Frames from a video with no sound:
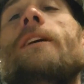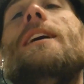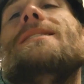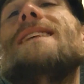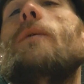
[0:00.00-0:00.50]

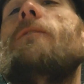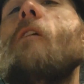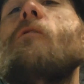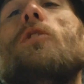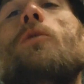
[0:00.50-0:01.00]
Here's how we
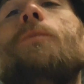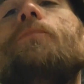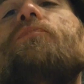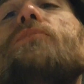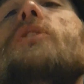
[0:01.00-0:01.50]
felt for you.
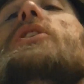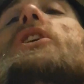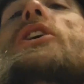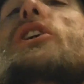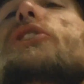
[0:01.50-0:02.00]

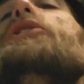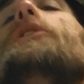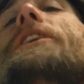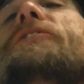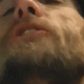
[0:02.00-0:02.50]
You
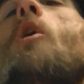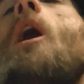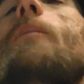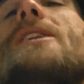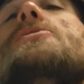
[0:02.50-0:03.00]
don't even know
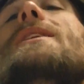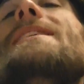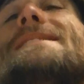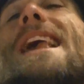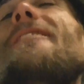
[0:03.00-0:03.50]
how much you need
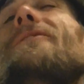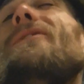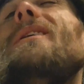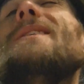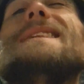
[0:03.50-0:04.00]
to save.
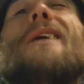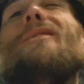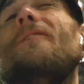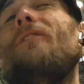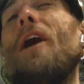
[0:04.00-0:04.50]
Here's how I
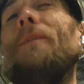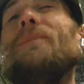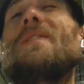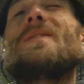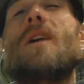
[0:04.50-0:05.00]
really felt.
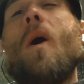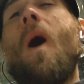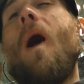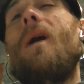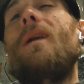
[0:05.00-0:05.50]
So
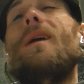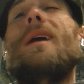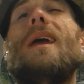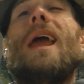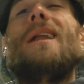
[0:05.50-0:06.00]
hard
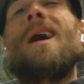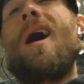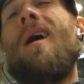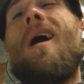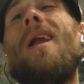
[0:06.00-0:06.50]
and
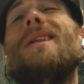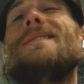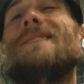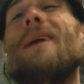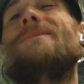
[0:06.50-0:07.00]
not hard at the
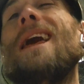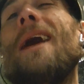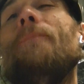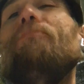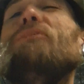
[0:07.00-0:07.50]
same time.